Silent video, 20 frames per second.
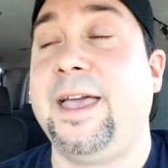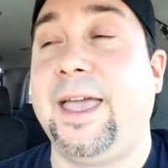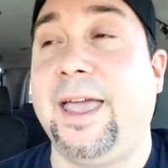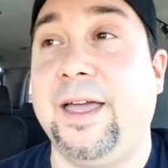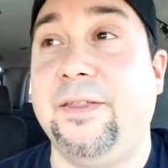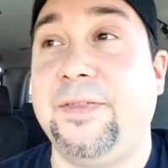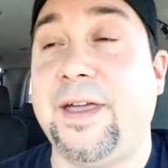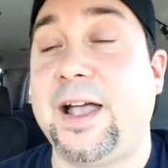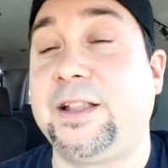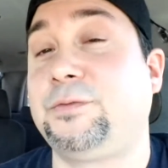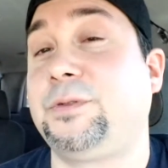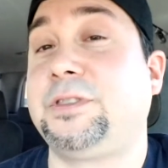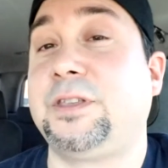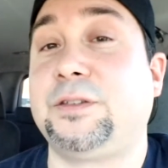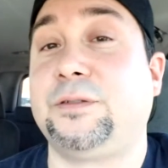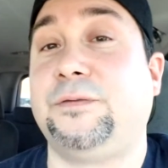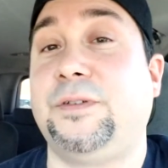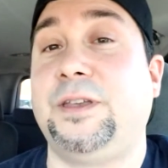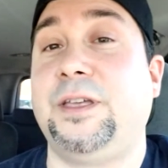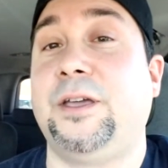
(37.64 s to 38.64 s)
and that's what
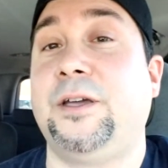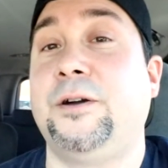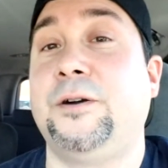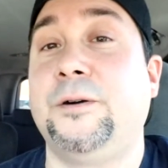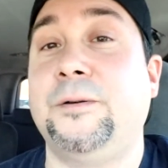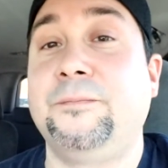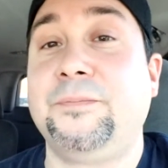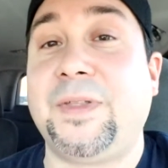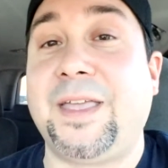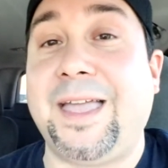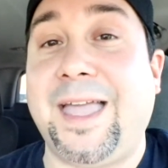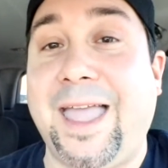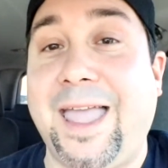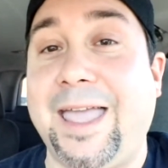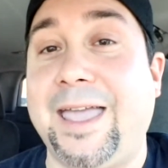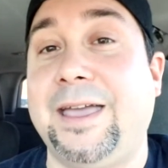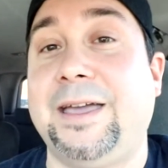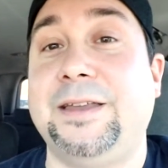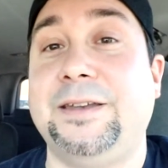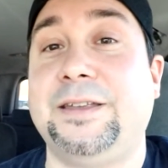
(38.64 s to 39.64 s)
this video
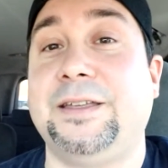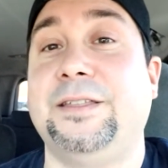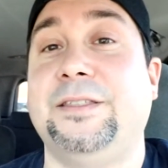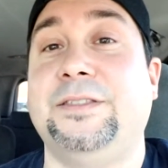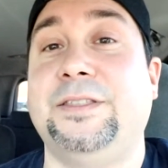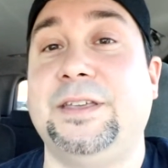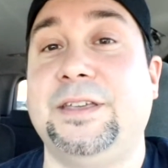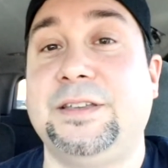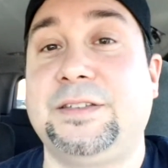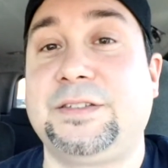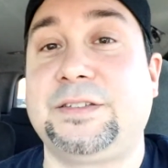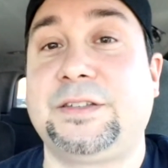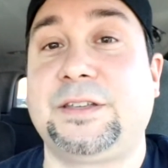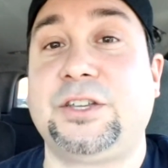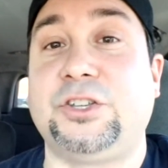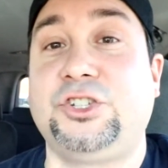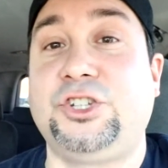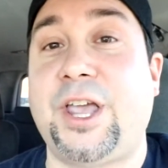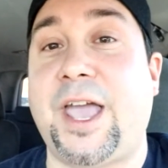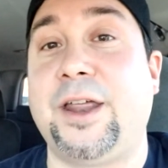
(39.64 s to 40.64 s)
and this
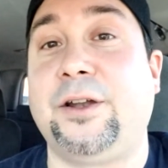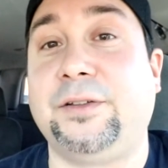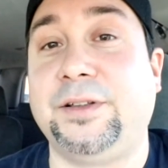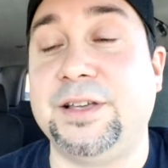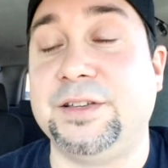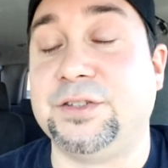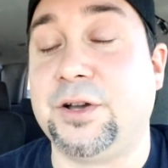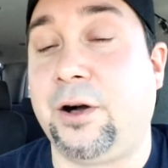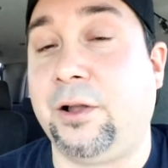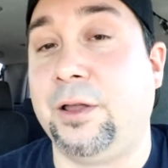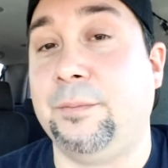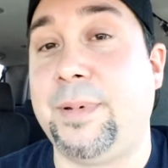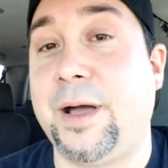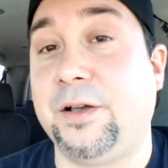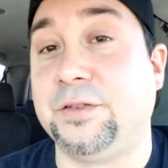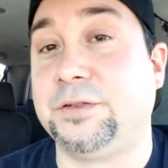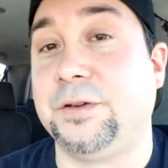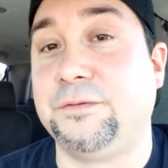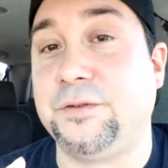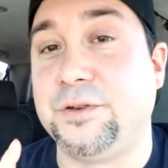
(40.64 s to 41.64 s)
channel is all
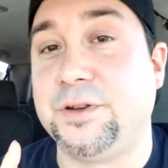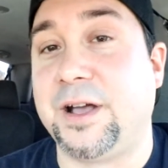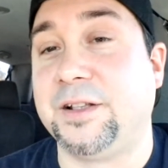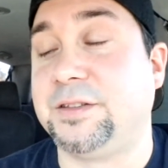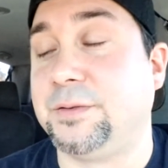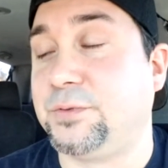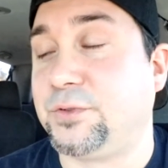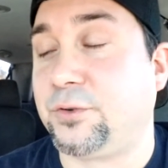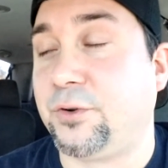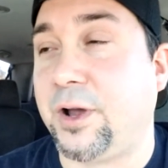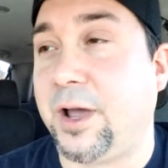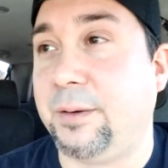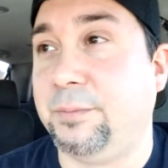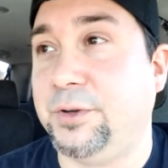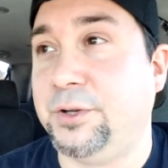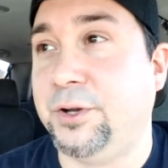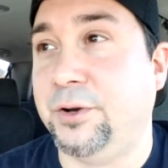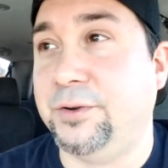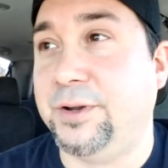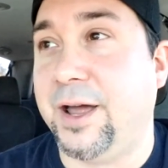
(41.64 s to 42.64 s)
about. So if you're not subscribed,
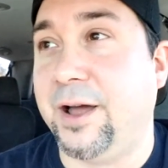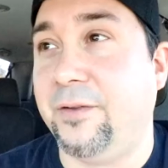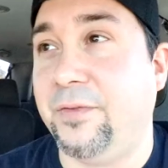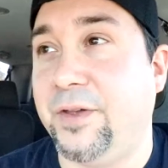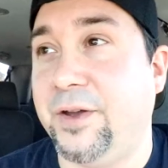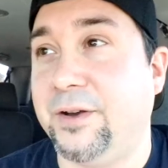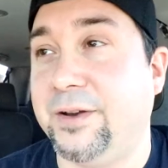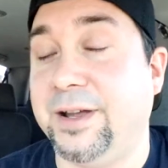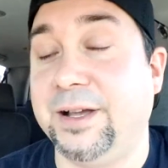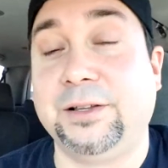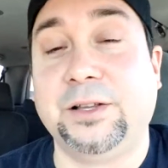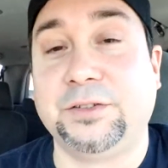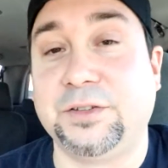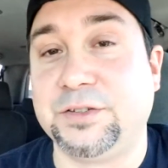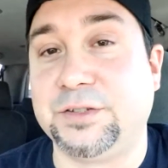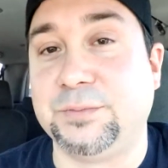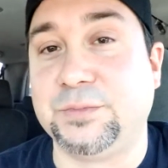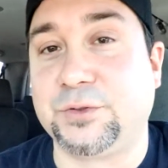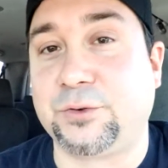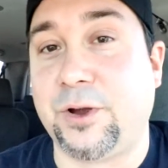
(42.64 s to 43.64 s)
go down there and click the
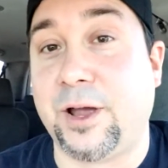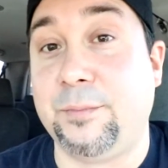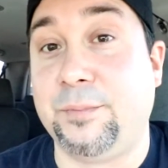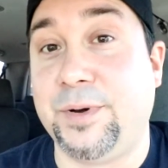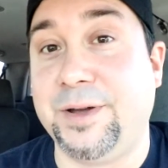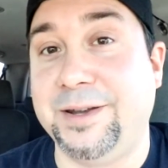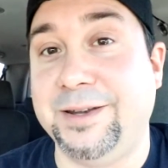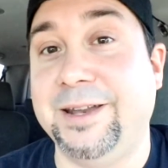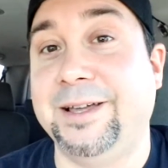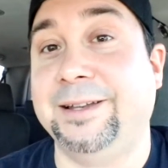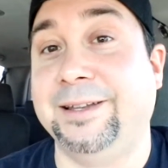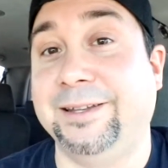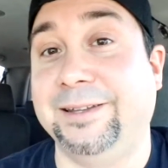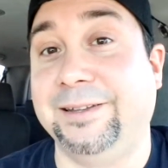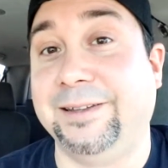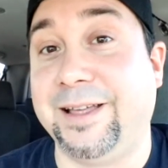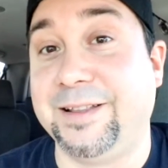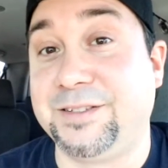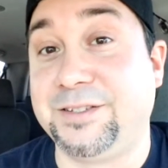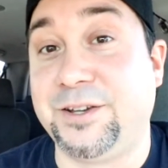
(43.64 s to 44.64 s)
subscribe button.
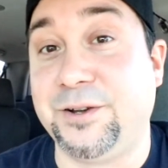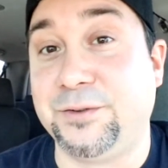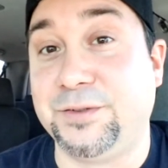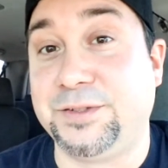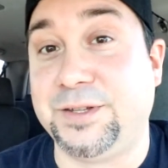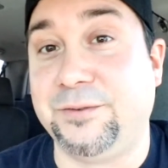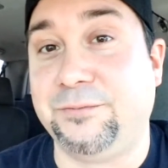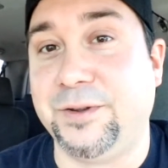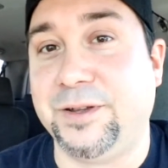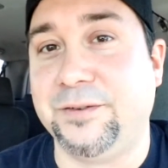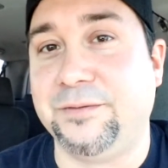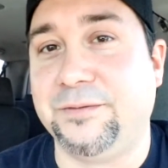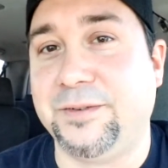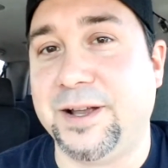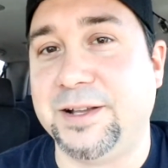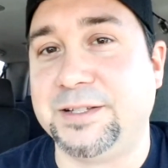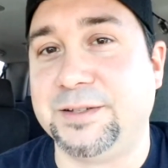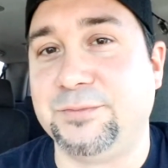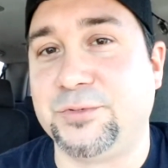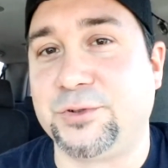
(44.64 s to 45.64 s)
Let's go see if we can
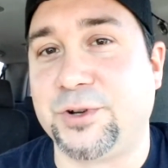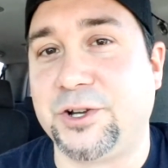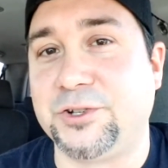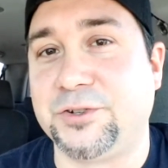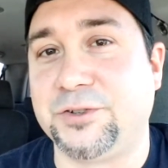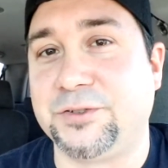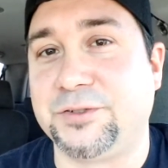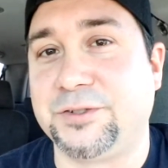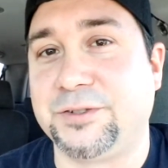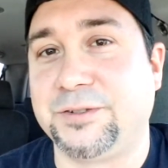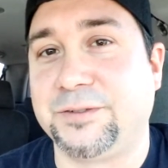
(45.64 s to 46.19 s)
find some treasures.